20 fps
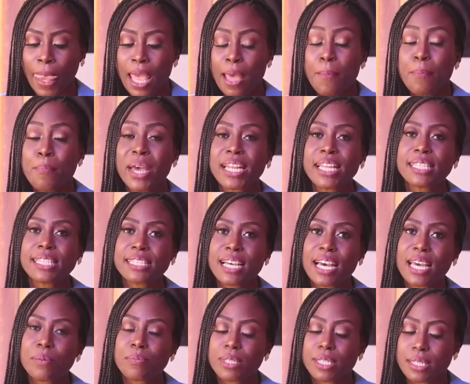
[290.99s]
Many
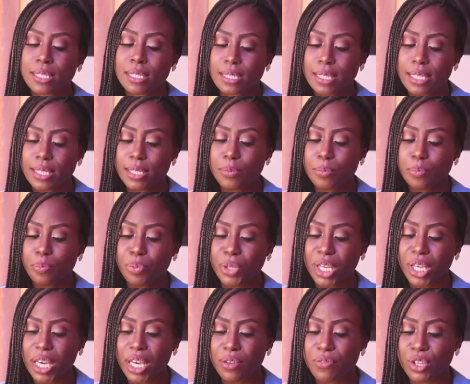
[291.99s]
times, these
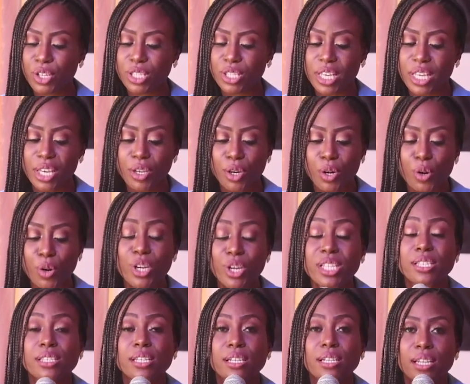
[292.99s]
behaviors
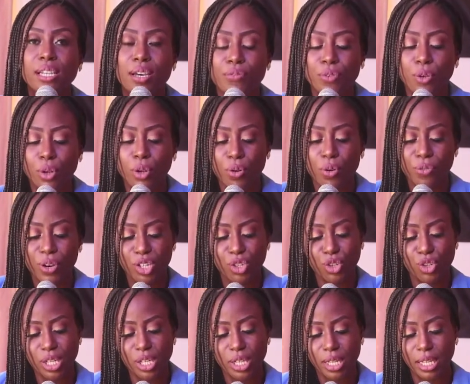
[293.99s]
increase the level of
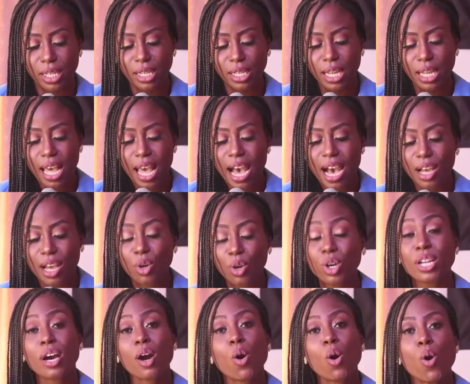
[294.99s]
adrenaline and
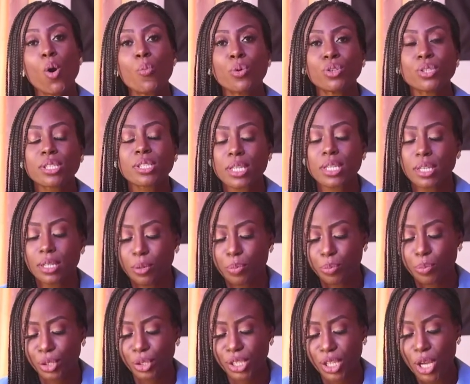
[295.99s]
other hormones in the
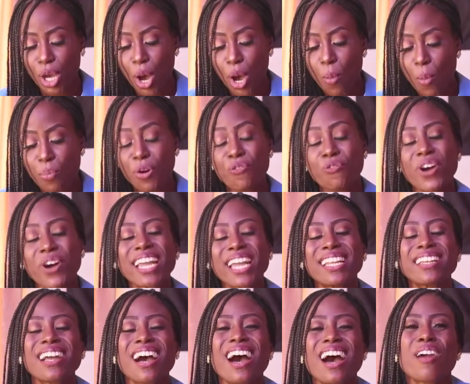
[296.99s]
body,
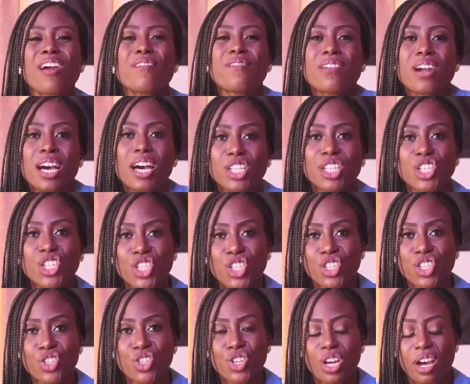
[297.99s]
providing a
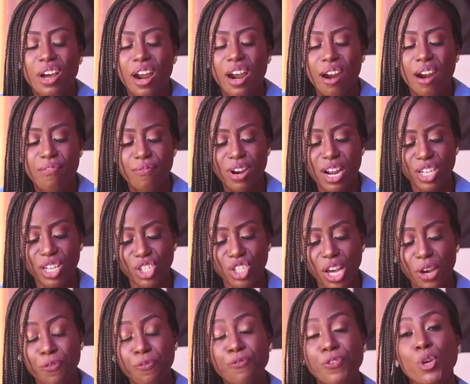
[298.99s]
rush, a rush,
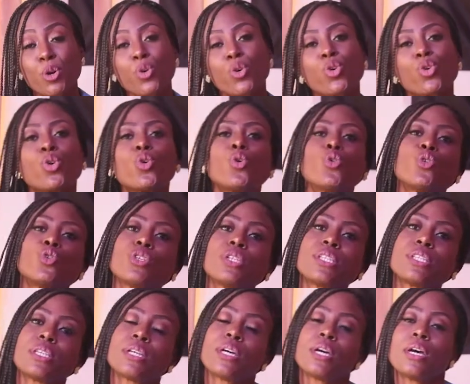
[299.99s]
a feel
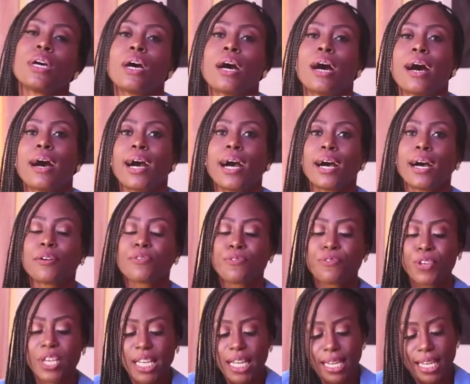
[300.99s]
good uh,
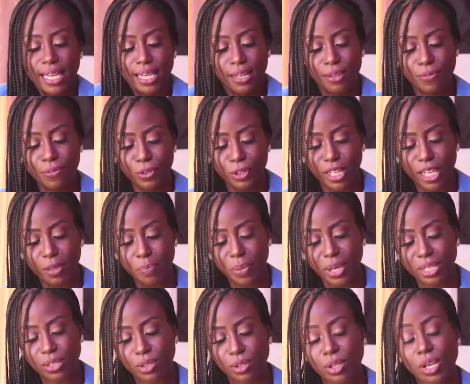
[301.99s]
feeling for that
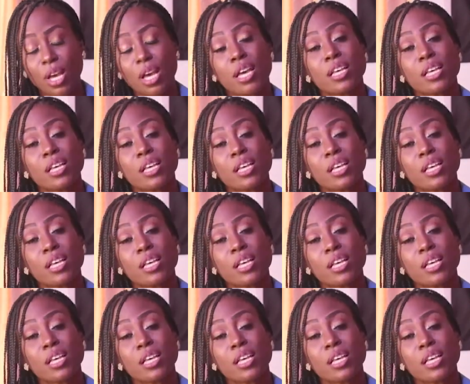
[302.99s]
person.